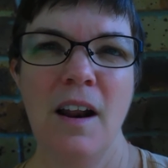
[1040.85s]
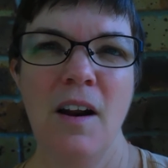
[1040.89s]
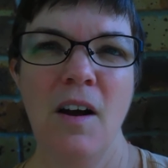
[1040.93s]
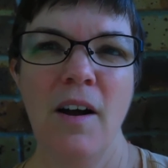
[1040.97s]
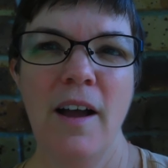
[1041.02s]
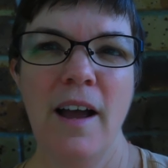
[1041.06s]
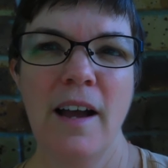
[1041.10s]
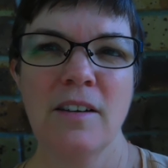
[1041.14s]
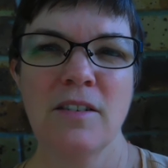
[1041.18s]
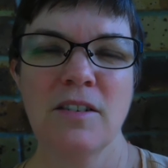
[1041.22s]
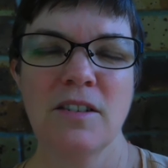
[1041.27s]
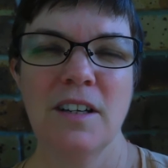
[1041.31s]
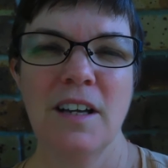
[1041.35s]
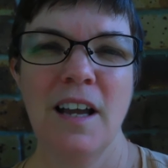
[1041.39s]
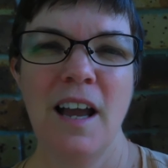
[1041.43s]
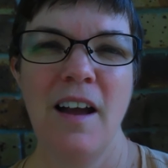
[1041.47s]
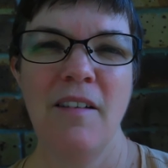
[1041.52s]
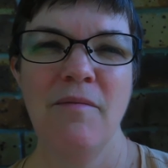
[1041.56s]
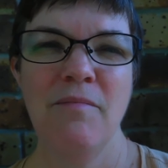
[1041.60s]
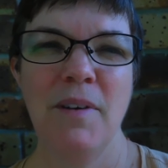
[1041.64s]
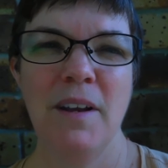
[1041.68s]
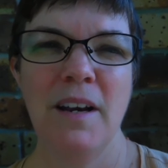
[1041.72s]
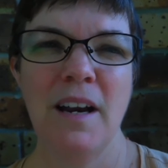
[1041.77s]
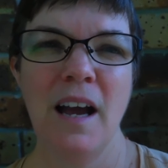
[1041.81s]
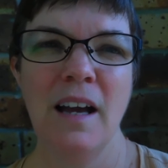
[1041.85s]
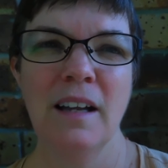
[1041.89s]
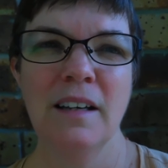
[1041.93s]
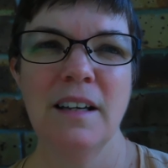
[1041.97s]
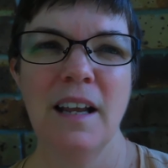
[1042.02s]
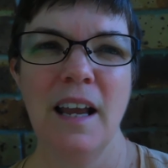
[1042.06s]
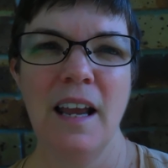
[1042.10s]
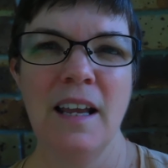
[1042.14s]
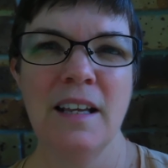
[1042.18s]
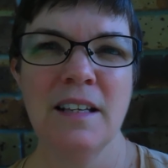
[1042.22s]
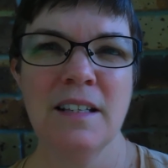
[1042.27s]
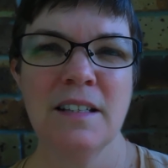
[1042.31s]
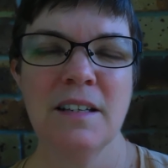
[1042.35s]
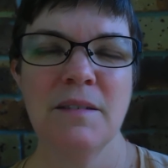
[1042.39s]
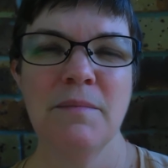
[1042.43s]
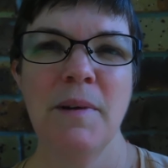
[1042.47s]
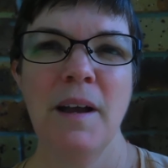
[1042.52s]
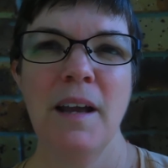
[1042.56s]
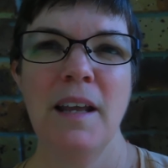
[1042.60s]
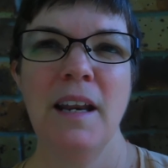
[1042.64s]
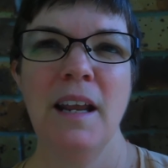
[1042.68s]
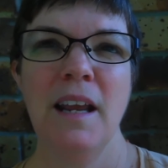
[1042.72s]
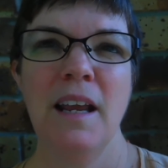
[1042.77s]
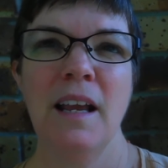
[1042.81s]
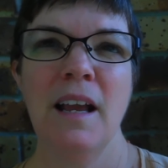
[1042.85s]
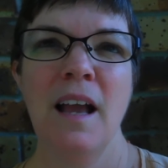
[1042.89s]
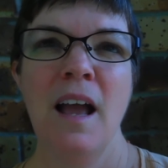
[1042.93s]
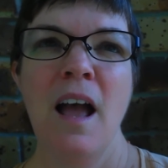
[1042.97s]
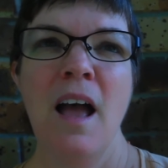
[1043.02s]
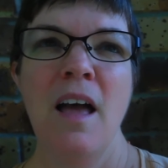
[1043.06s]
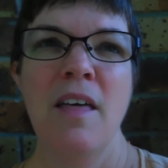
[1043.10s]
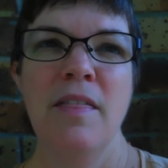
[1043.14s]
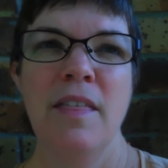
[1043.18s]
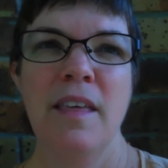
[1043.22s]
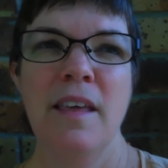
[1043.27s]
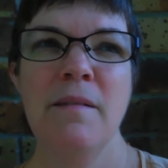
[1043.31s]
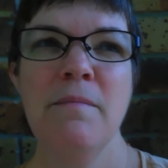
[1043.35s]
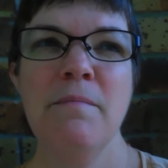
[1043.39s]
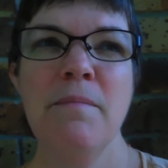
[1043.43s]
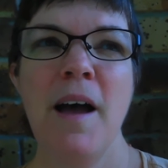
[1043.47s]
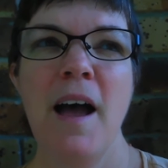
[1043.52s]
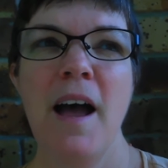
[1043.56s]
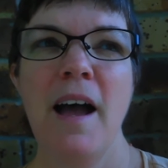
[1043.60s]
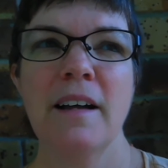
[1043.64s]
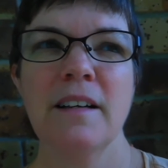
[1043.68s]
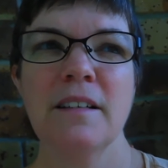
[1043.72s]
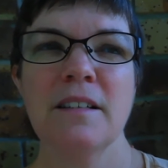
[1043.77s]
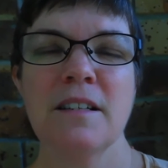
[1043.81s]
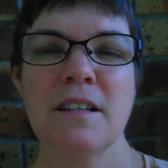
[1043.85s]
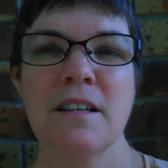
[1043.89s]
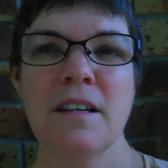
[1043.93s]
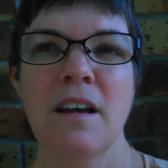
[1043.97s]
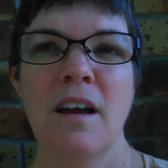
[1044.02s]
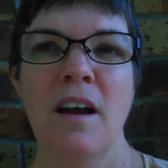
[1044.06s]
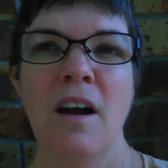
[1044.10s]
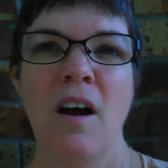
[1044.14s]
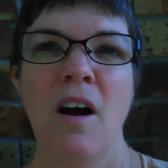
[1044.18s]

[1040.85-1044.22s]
and I actually have been underestimating the impact